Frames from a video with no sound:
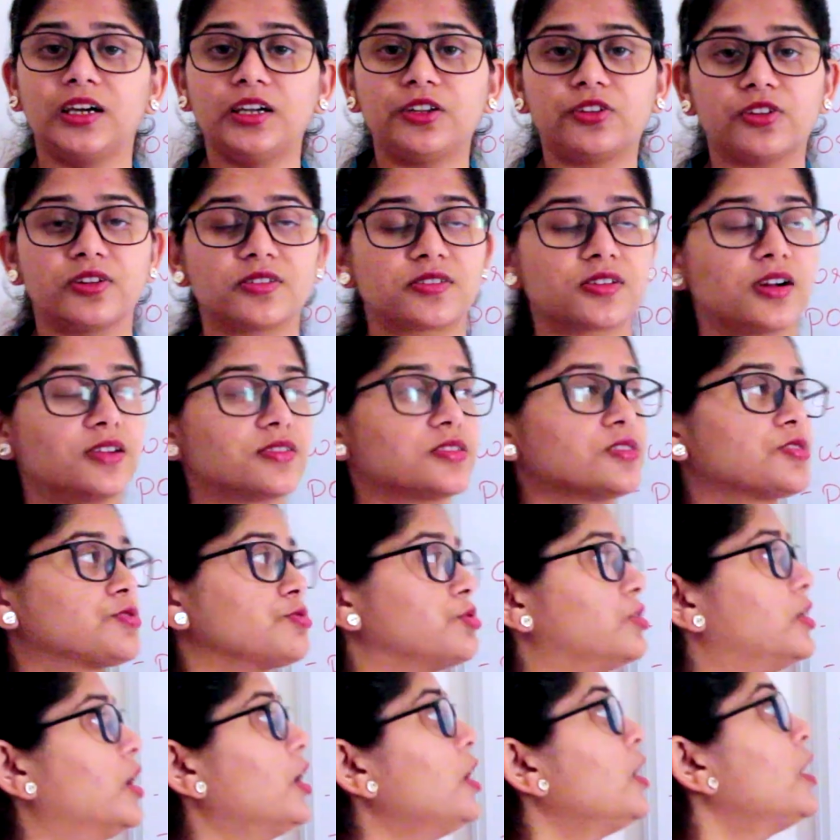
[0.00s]
it resulted
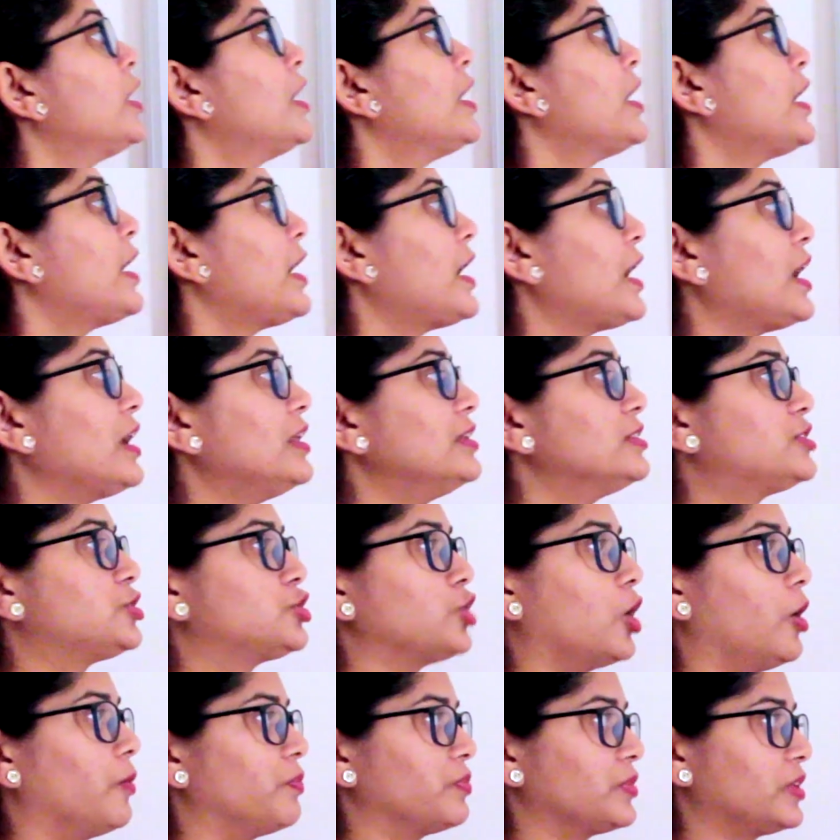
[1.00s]
to the
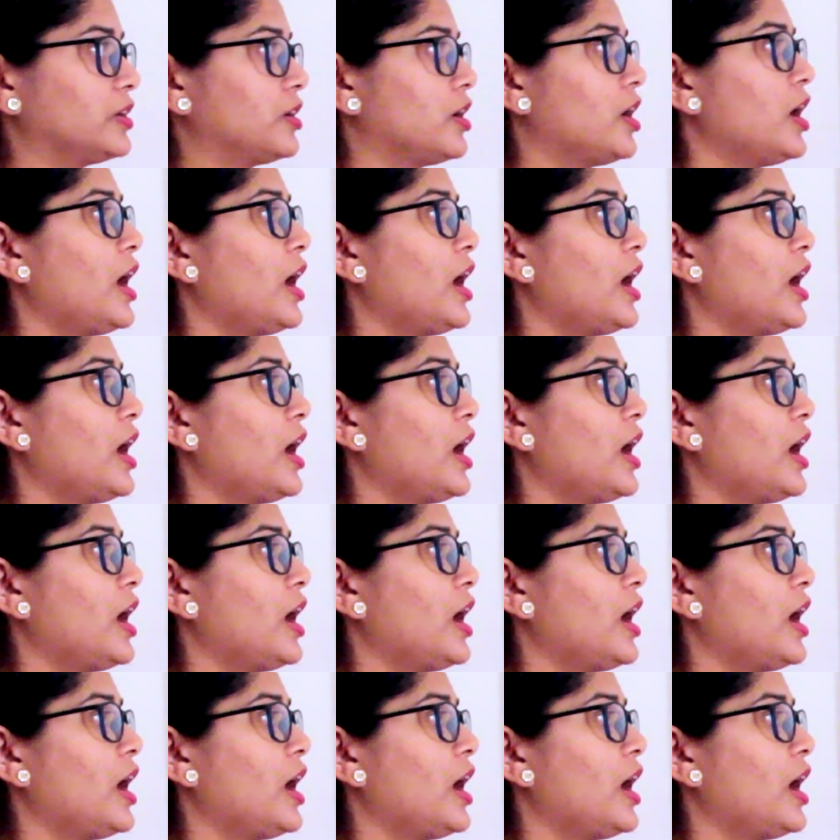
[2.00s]
hailstorm.